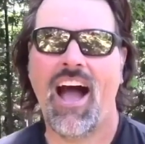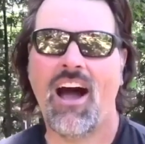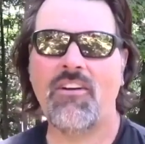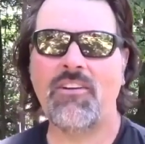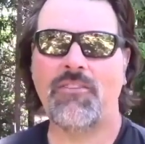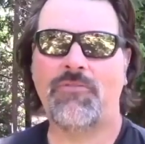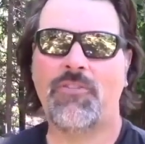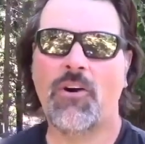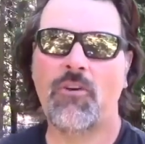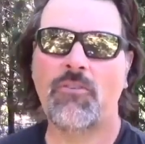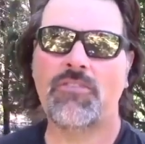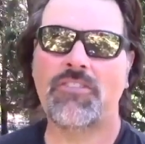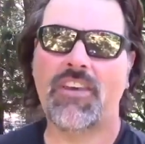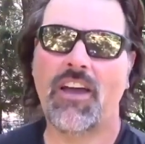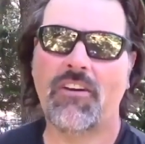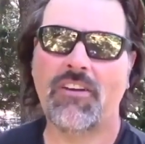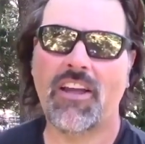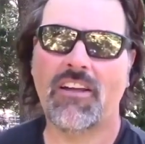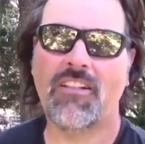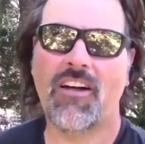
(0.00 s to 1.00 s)
Howdy folks,
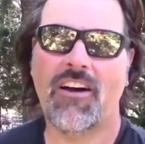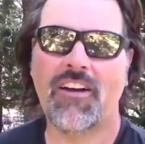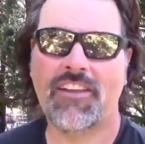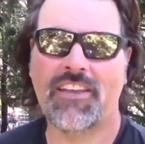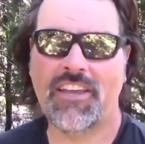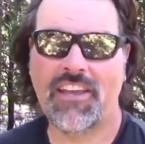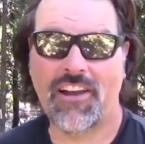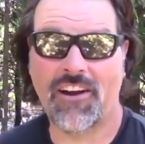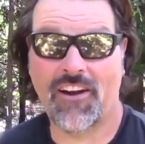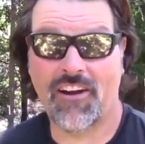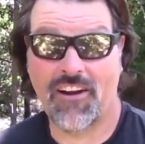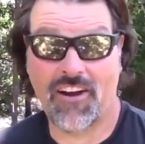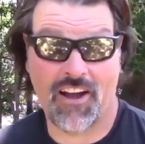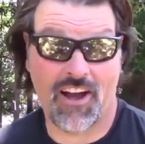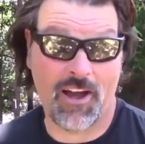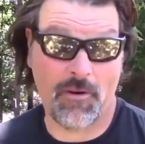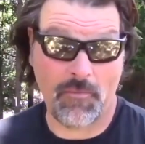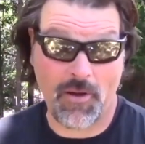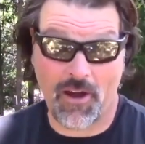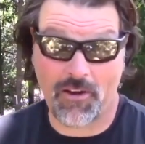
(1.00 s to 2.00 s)
Kel Kellogg here.
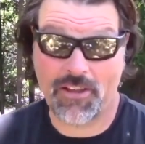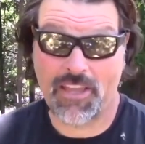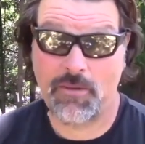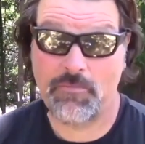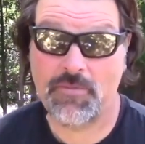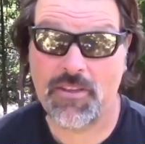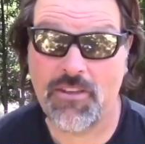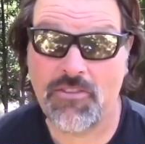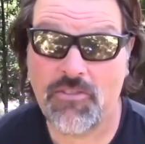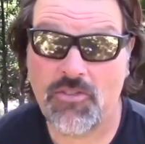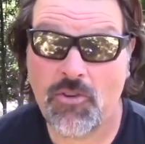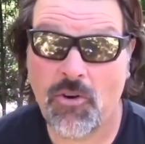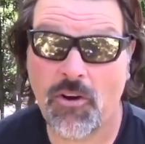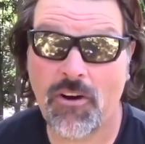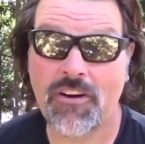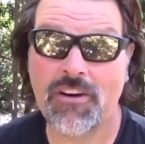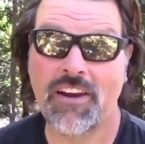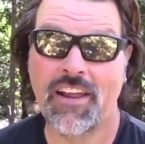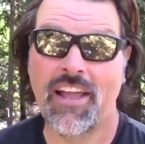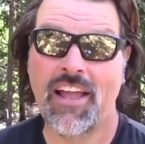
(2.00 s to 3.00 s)
I'll keep this
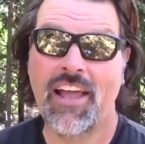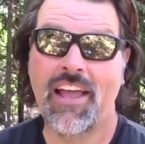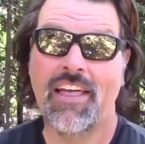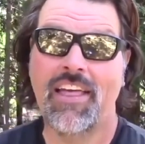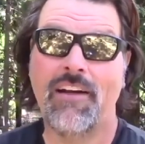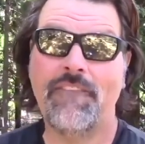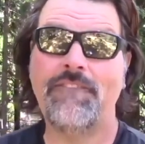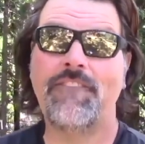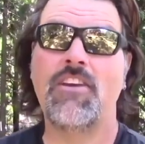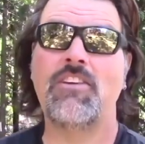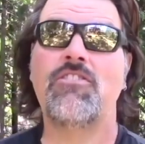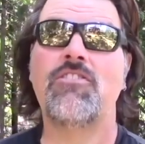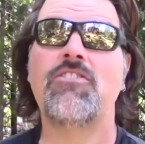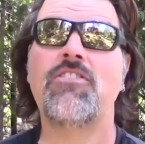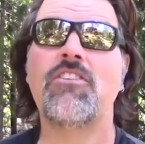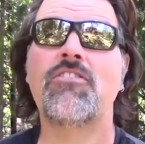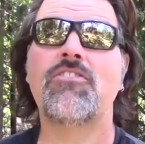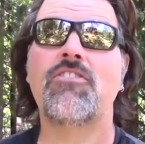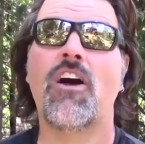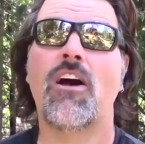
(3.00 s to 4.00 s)
short. That fish
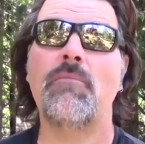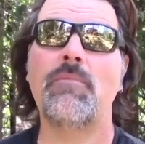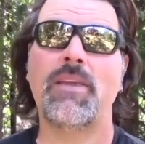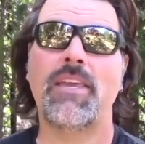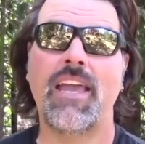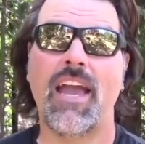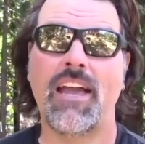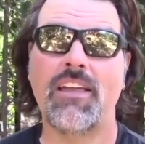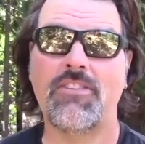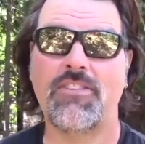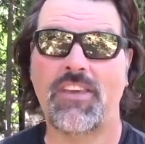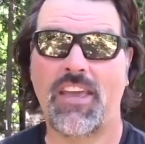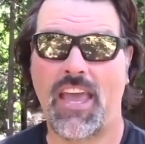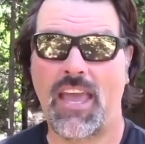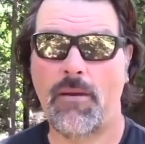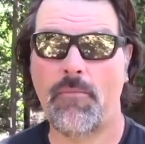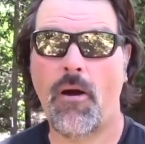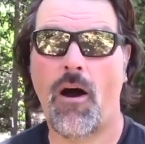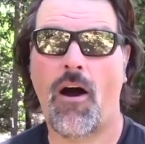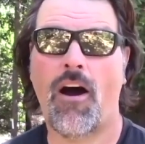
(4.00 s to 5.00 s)
you just saw me catch
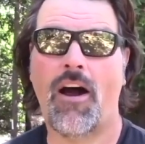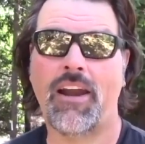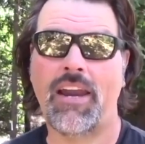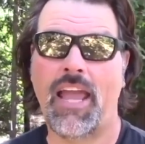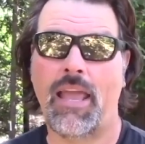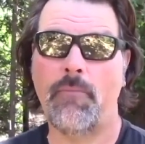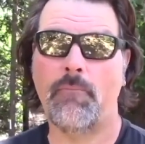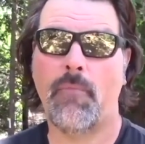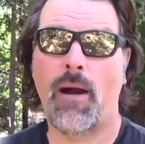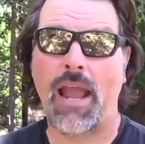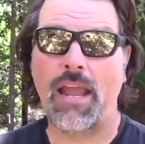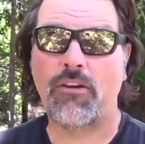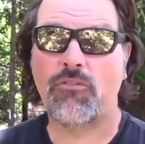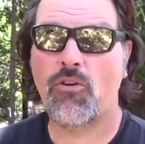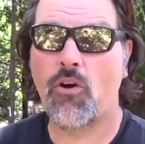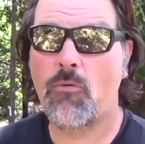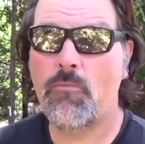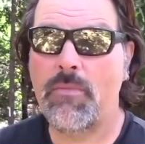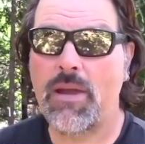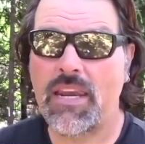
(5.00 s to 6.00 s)
came on a
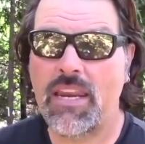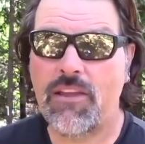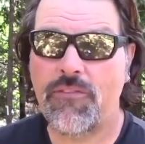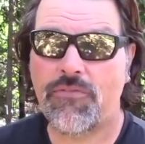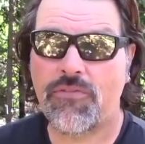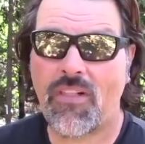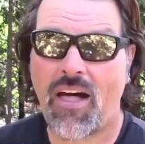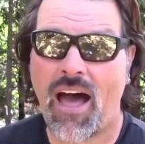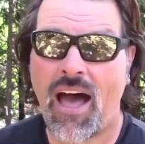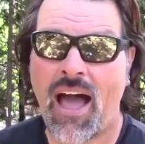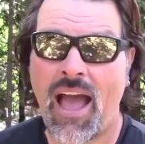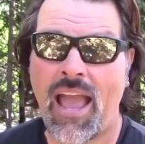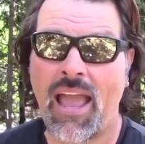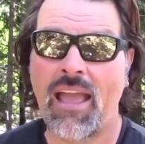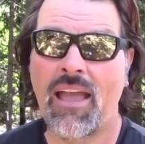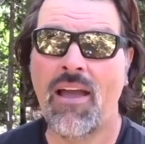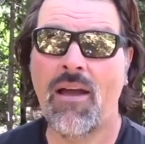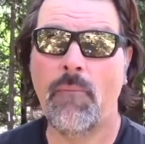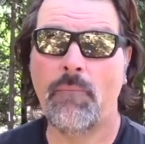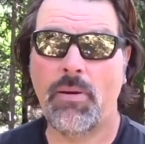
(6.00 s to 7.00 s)
micro mini
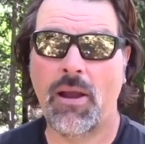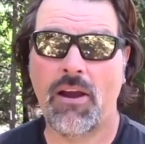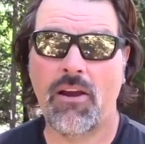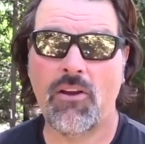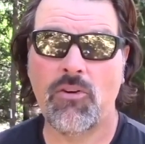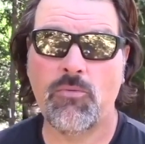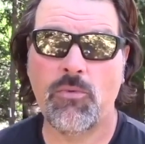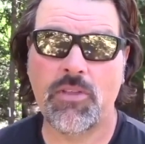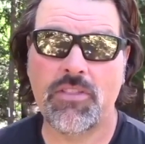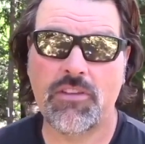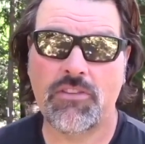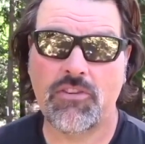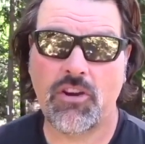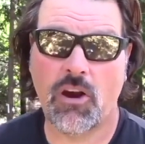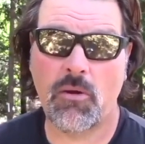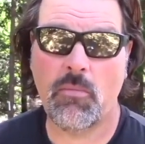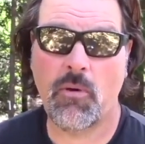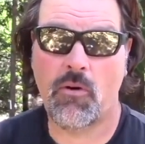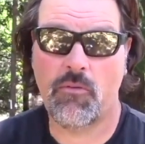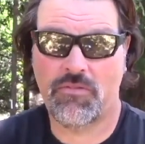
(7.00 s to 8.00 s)
fly paired with a
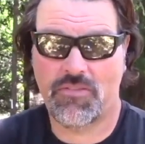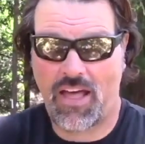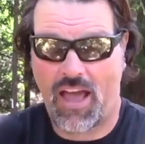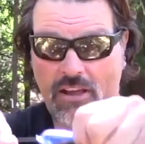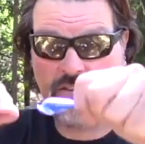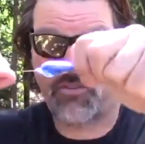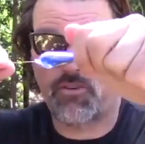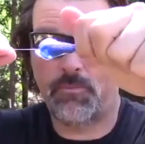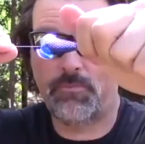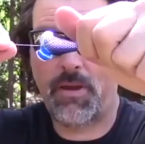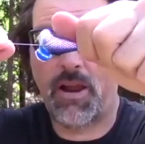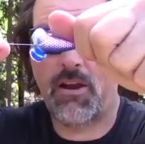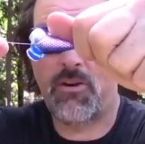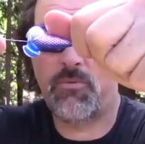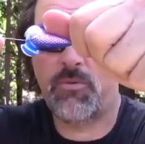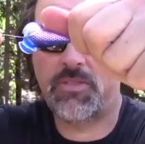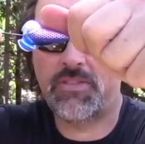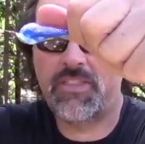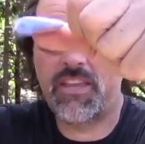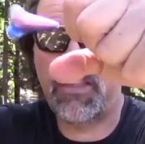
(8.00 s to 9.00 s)
turbo flasher,
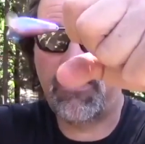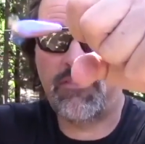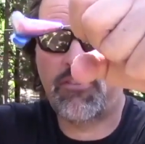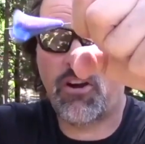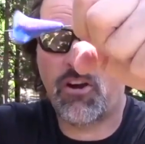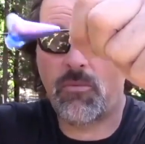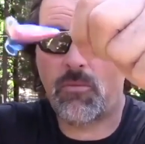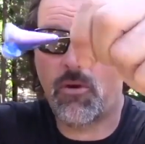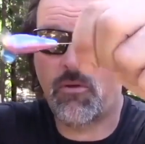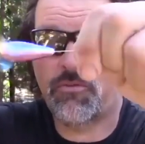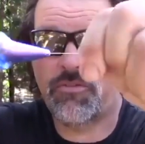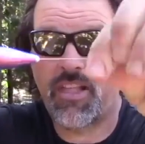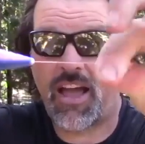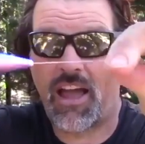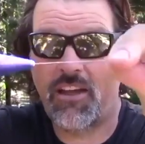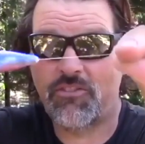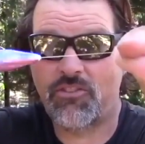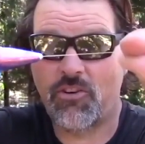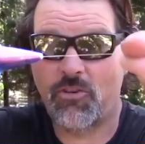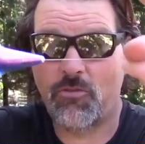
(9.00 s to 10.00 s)
paired with this turbo
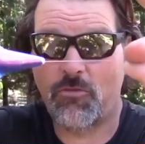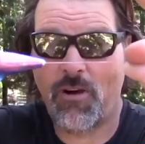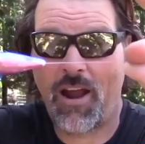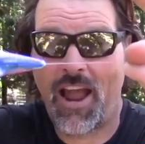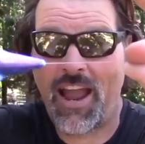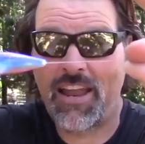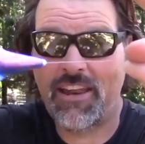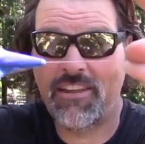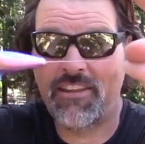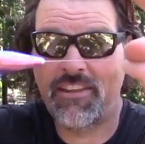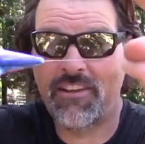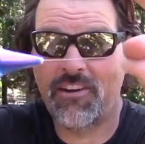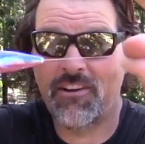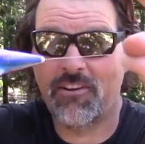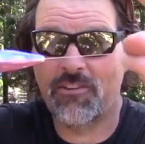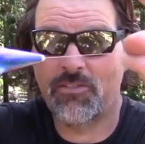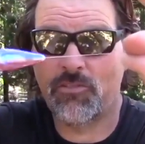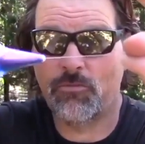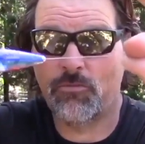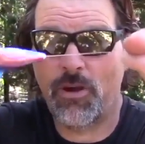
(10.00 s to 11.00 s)
flasher right
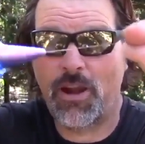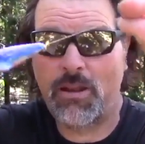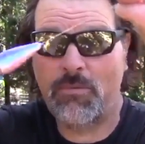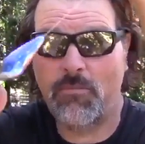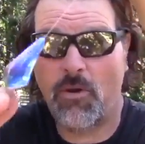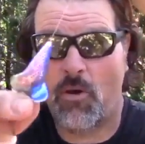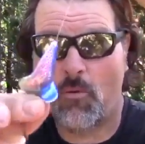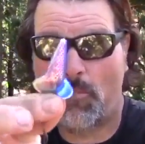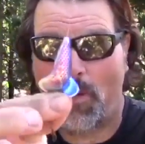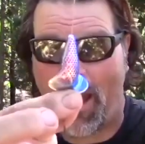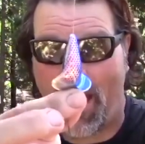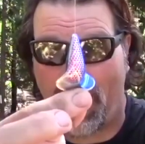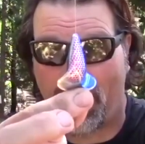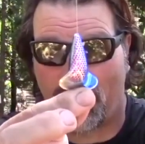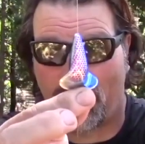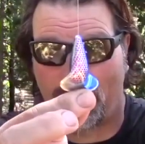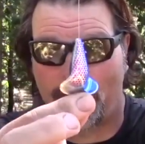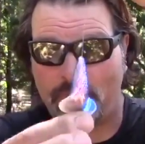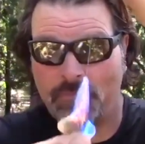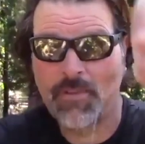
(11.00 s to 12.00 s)
here, the rainbow
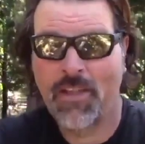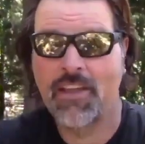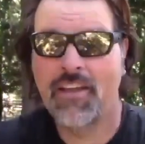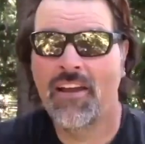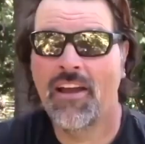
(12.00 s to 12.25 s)
pattern.